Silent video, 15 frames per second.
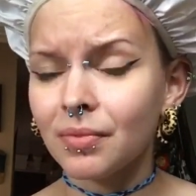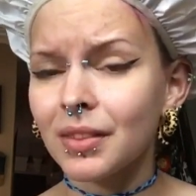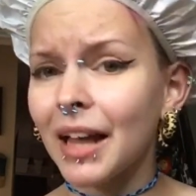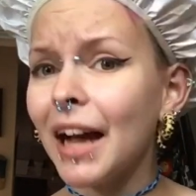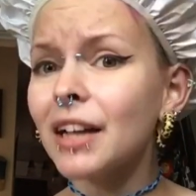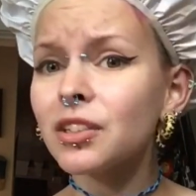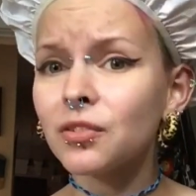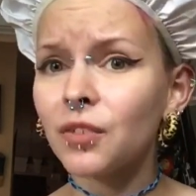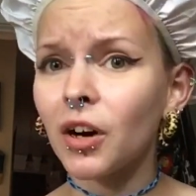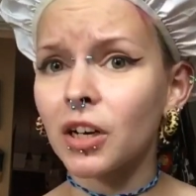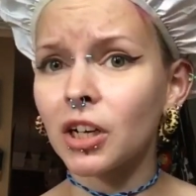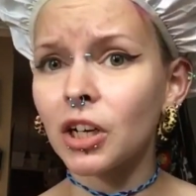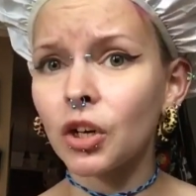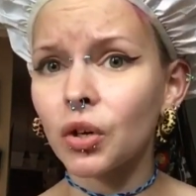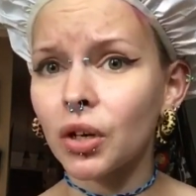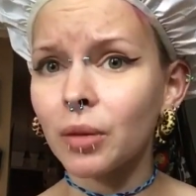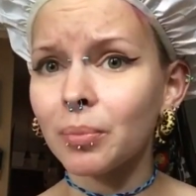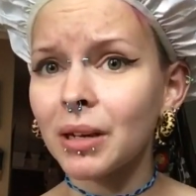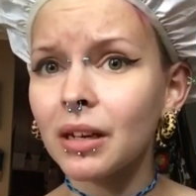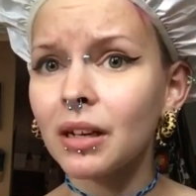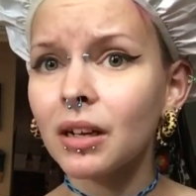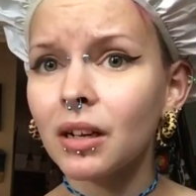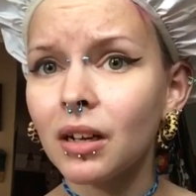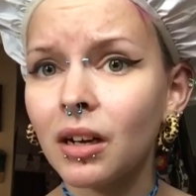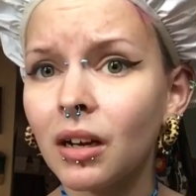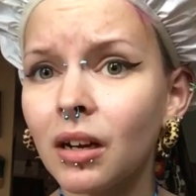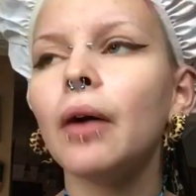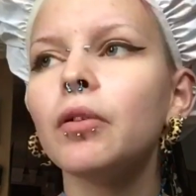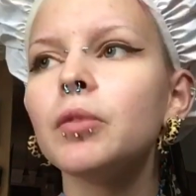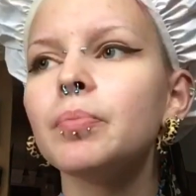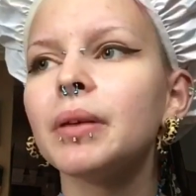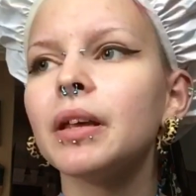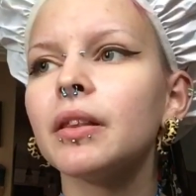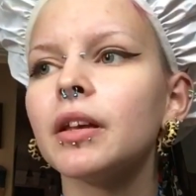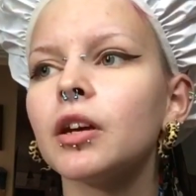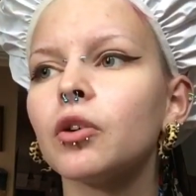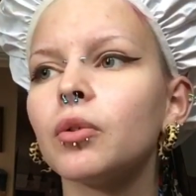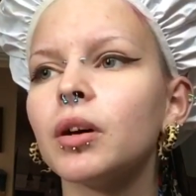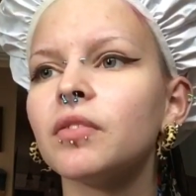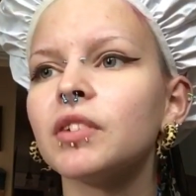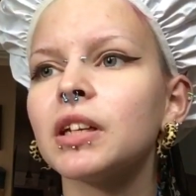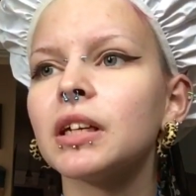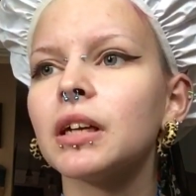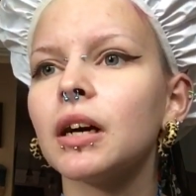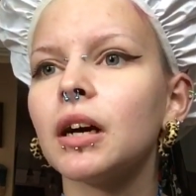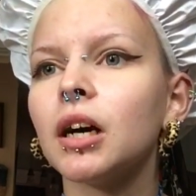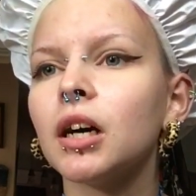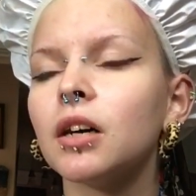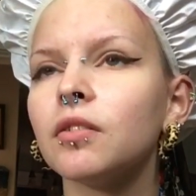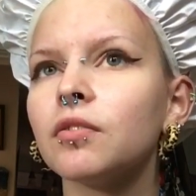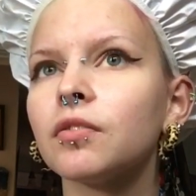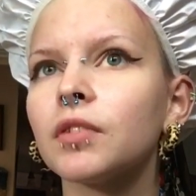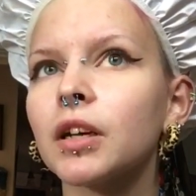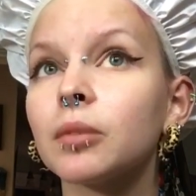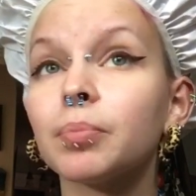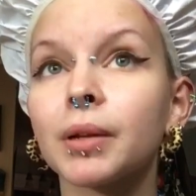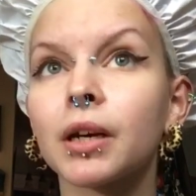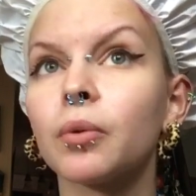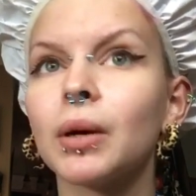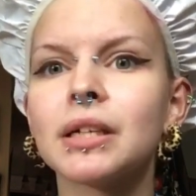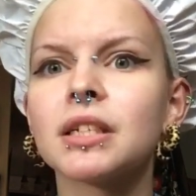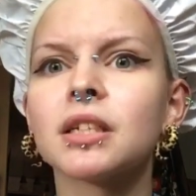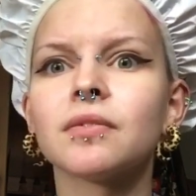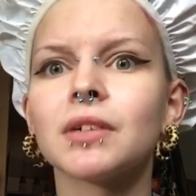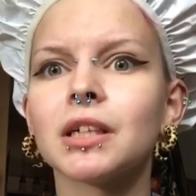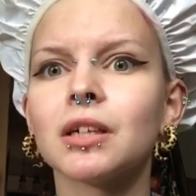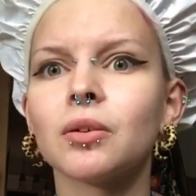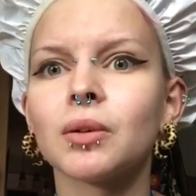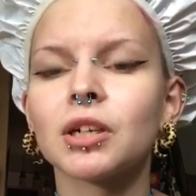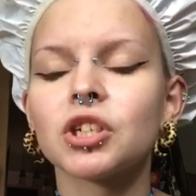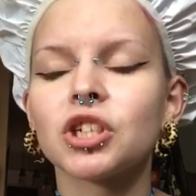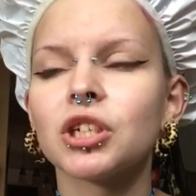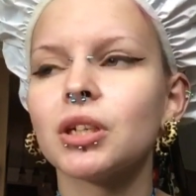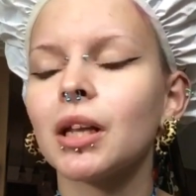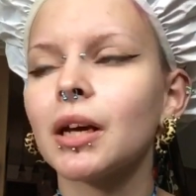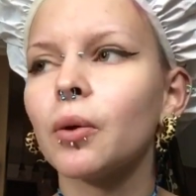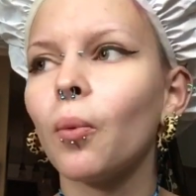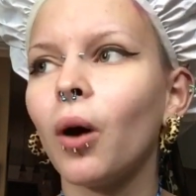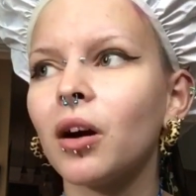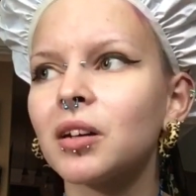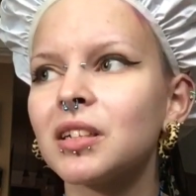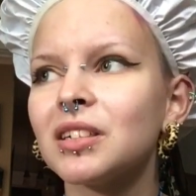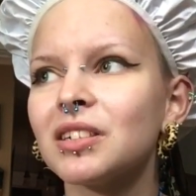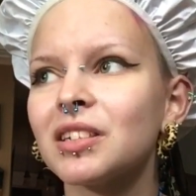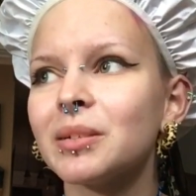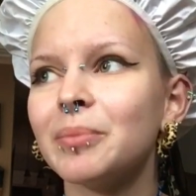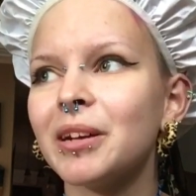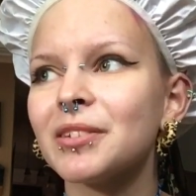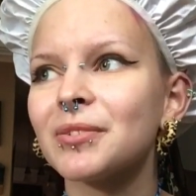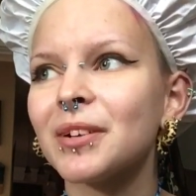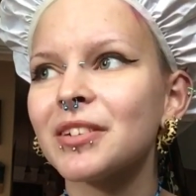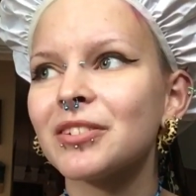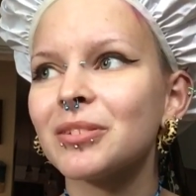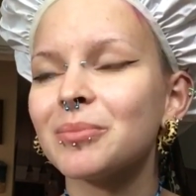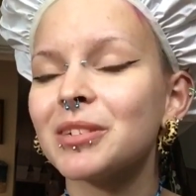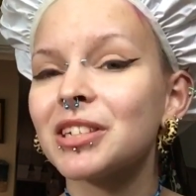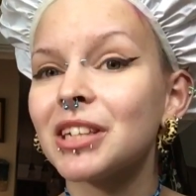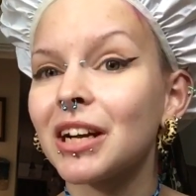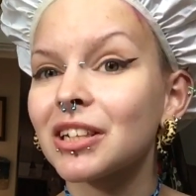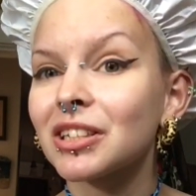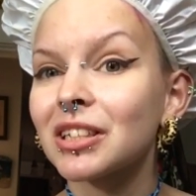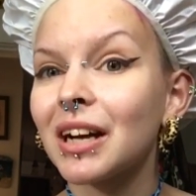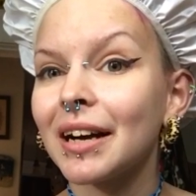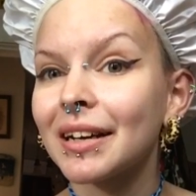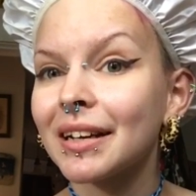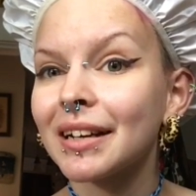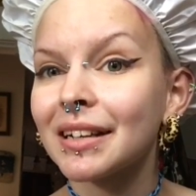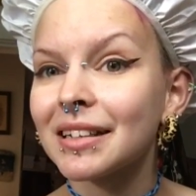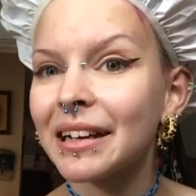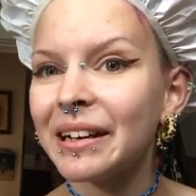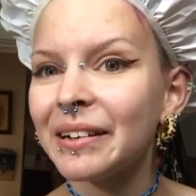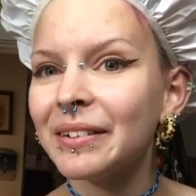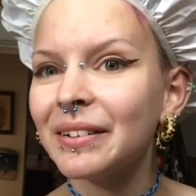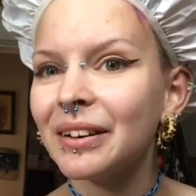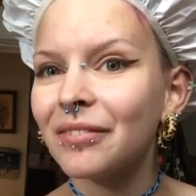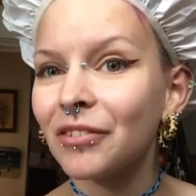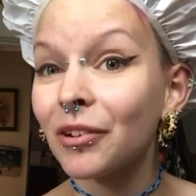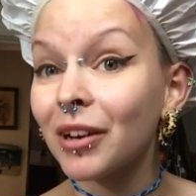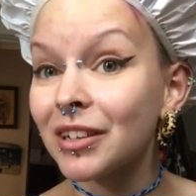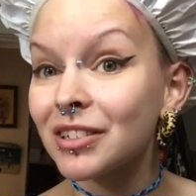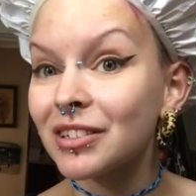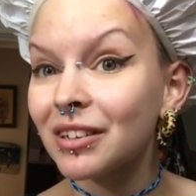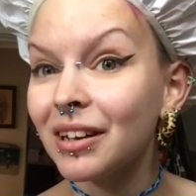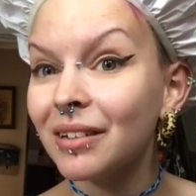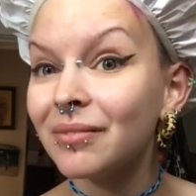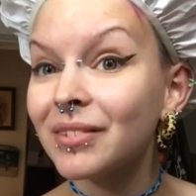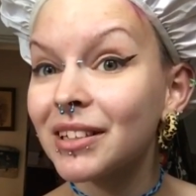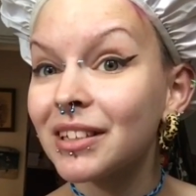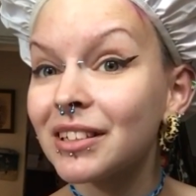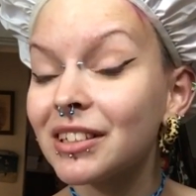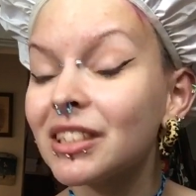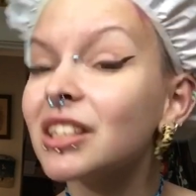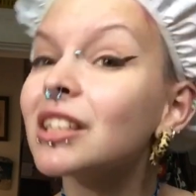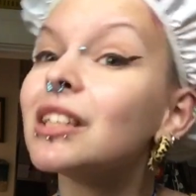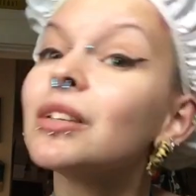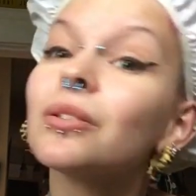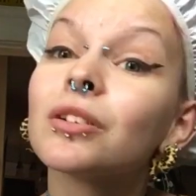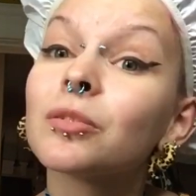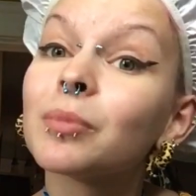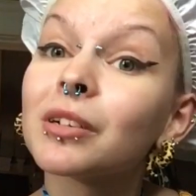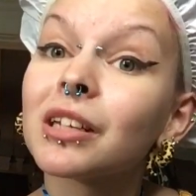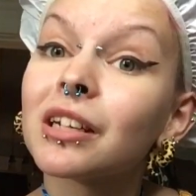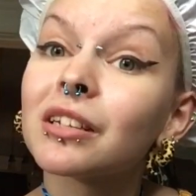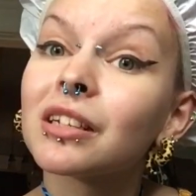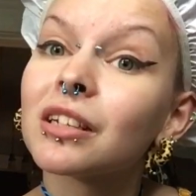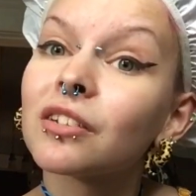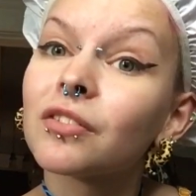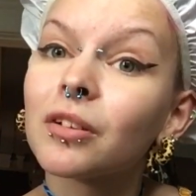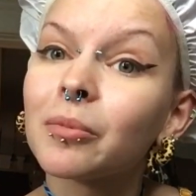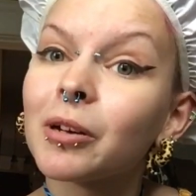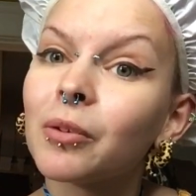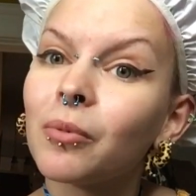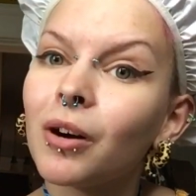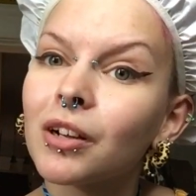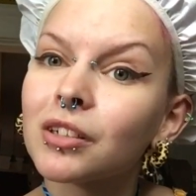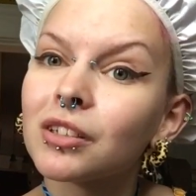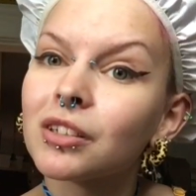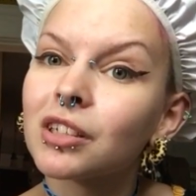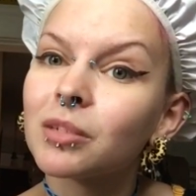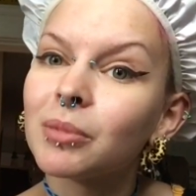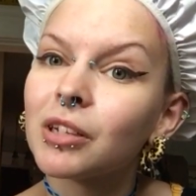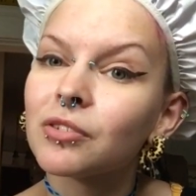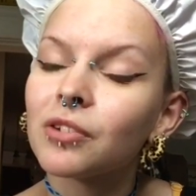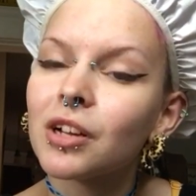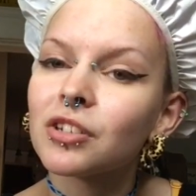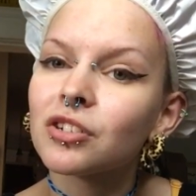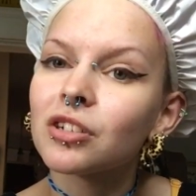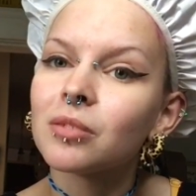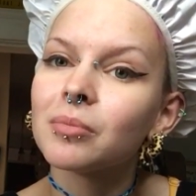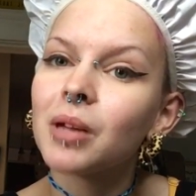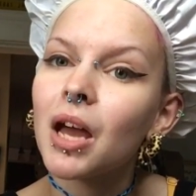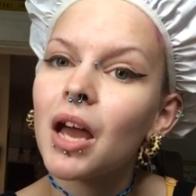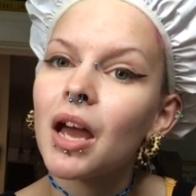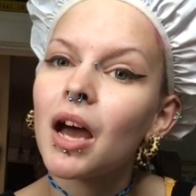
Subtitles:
That's fucking creepy. That would be the equivalent of, like, Blair White did a video where she, like, walked into the men's restroom and she actually got kicked out of the restaurant because she was presented as female and walked into the men's restroom.